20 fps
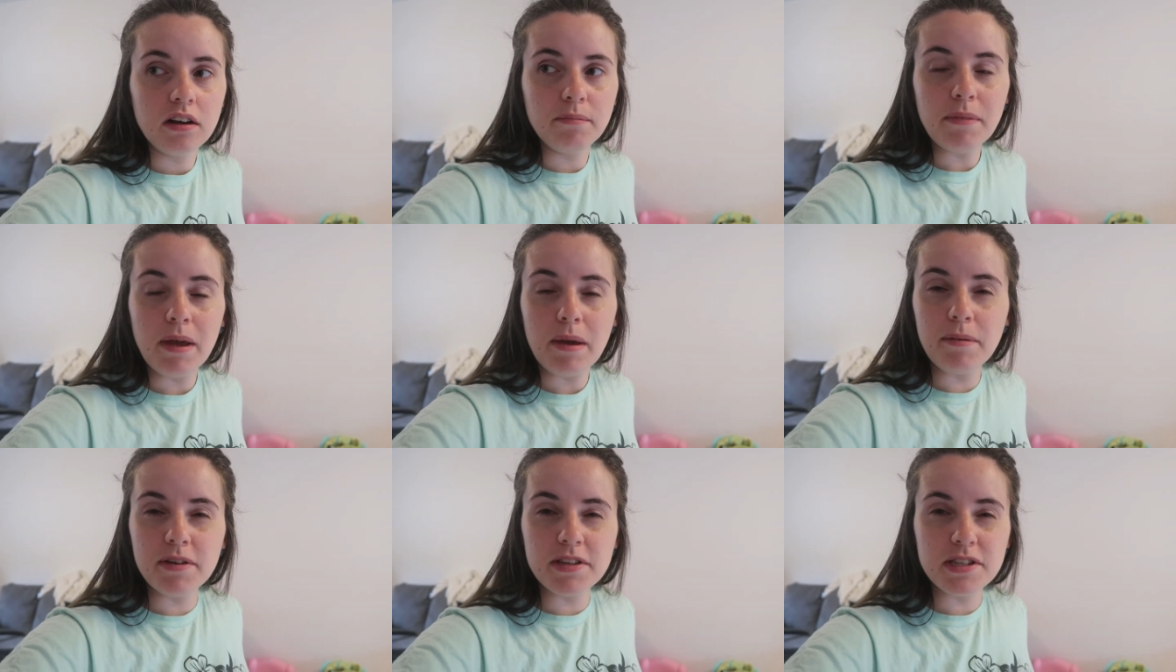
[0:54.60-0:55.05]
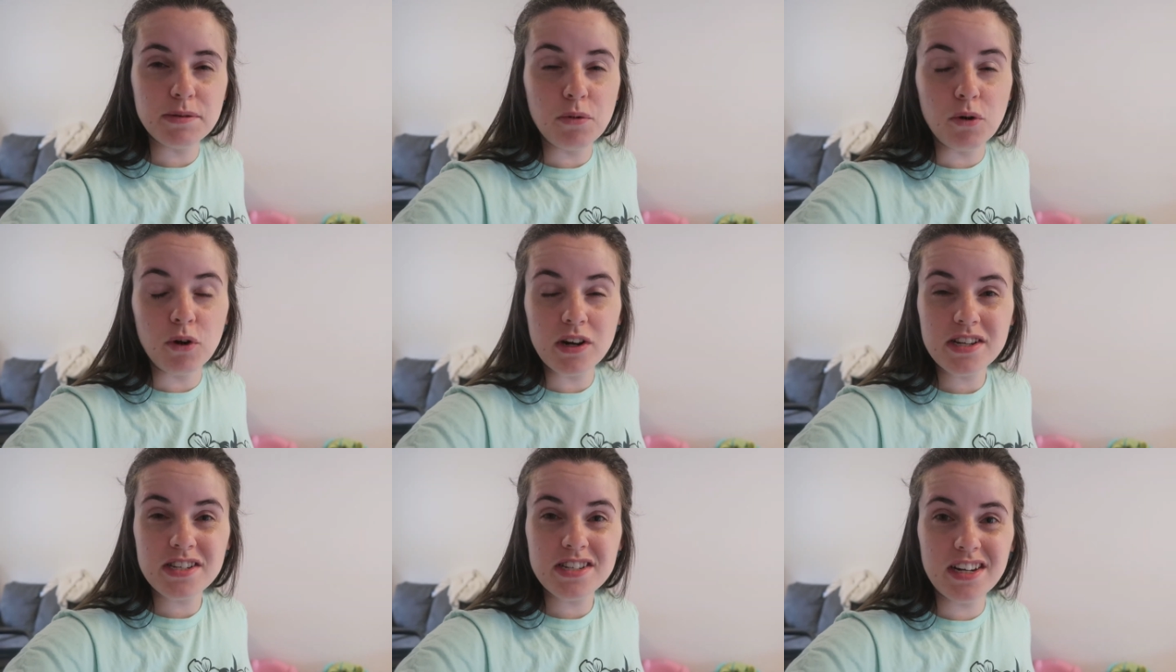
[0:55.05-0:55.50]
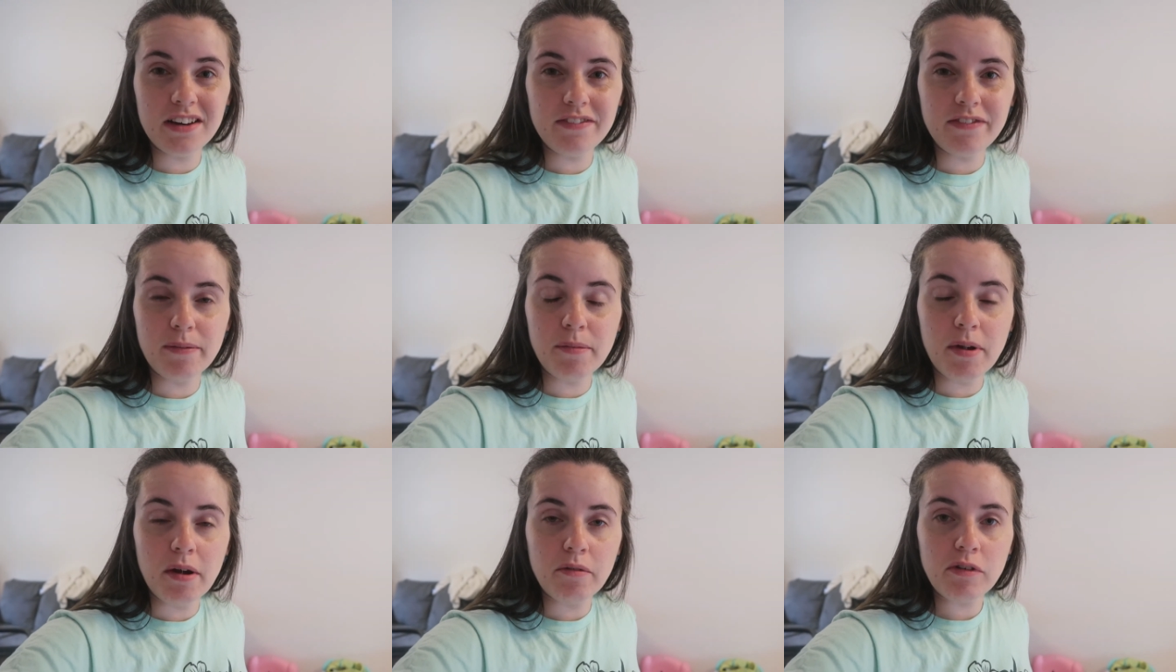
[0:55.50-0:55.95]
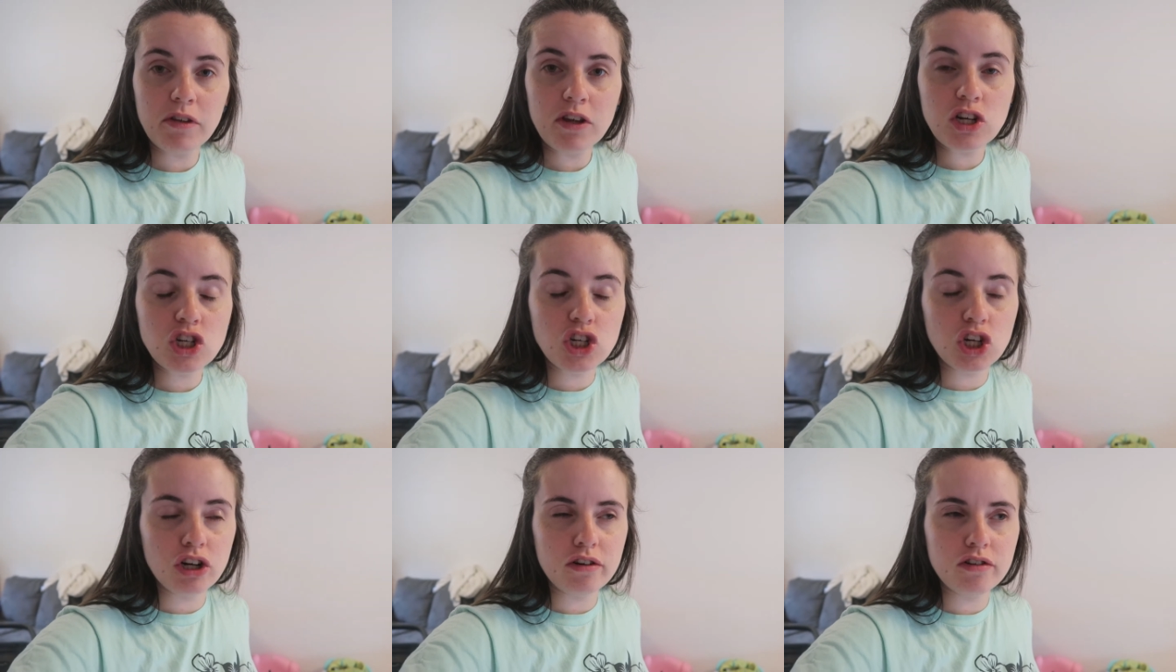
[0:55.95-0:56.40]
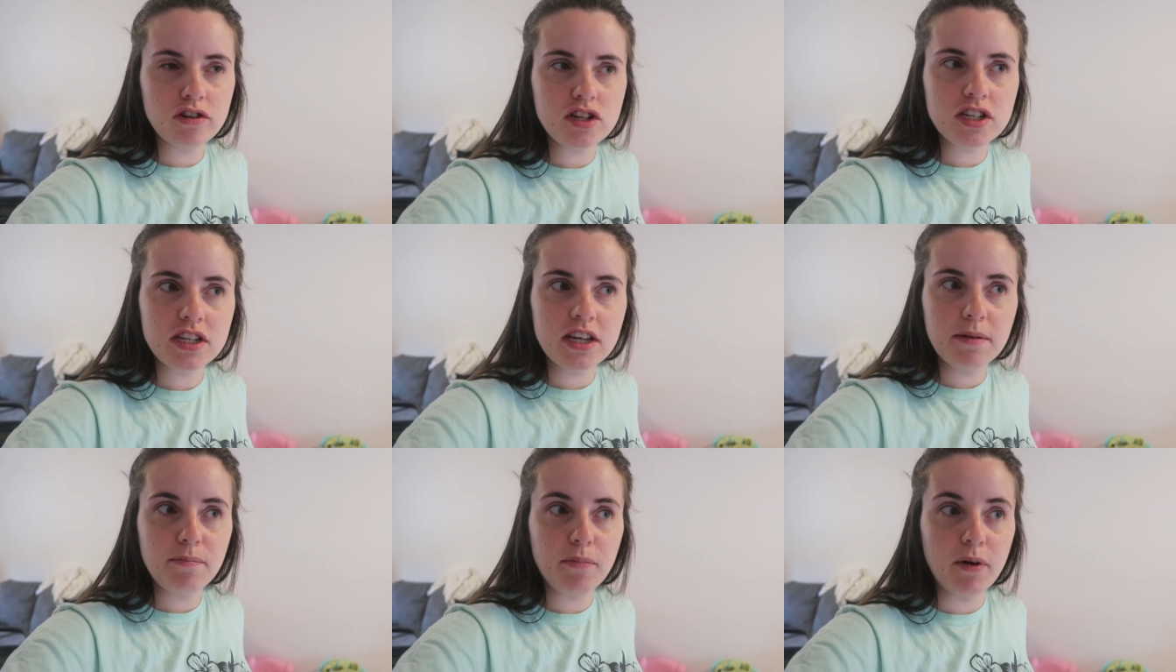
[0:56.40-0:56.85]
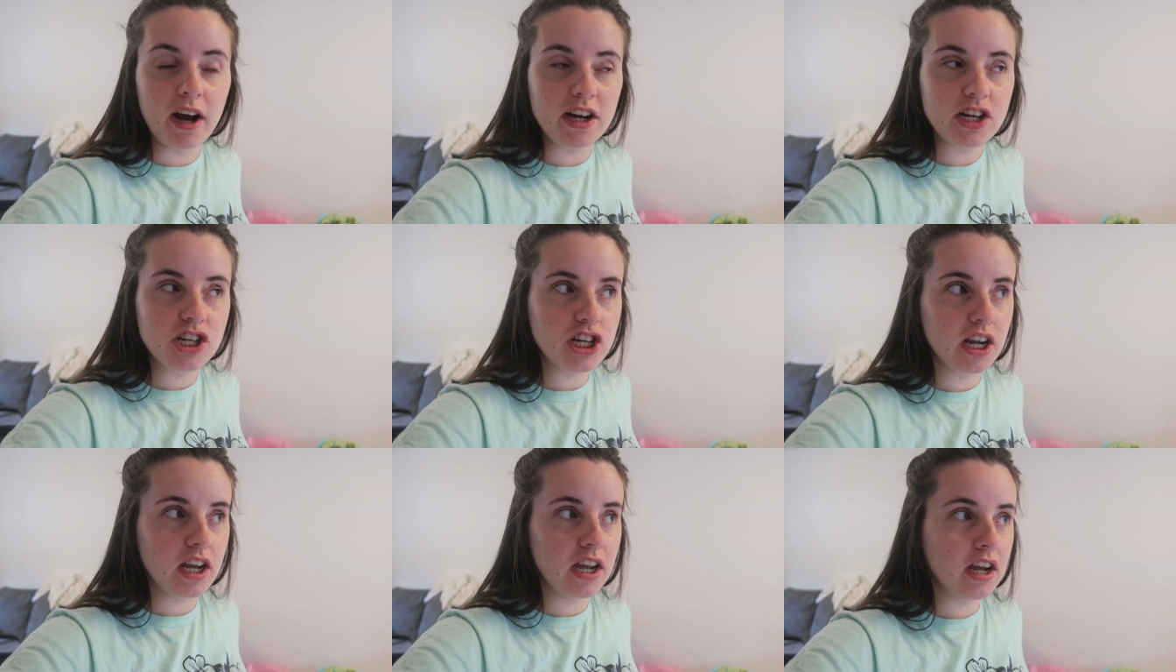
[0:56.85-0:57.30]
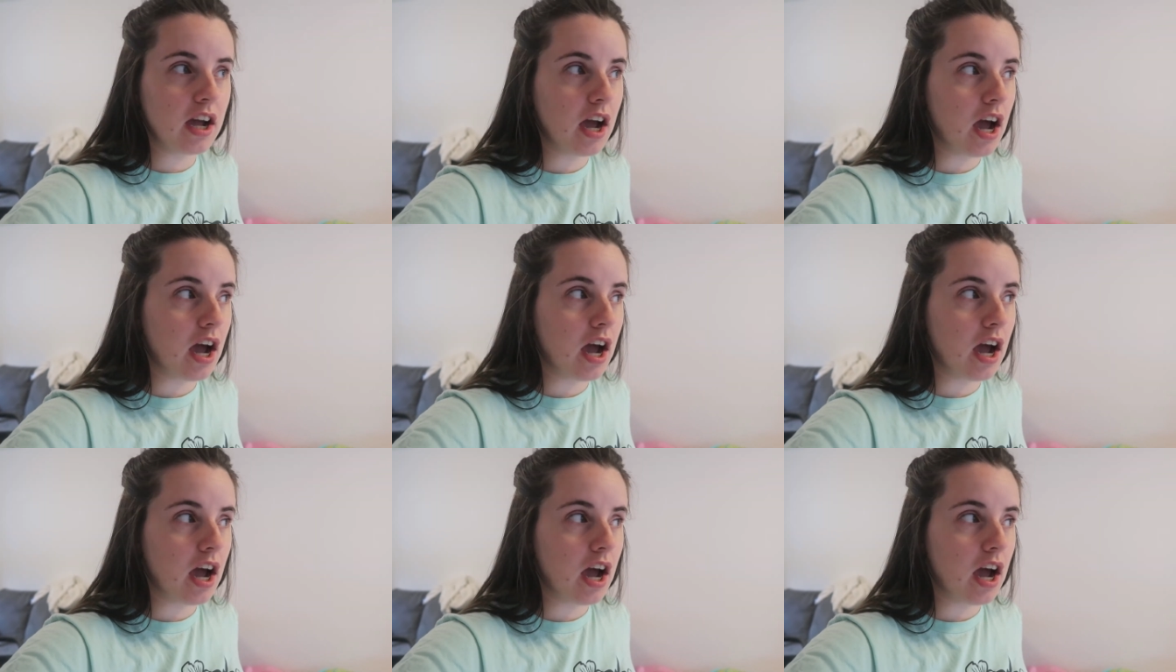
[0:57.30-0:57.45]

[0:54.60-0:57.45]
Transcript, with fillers: Maybe some more stuff, I'm not really sure. Just keep watching.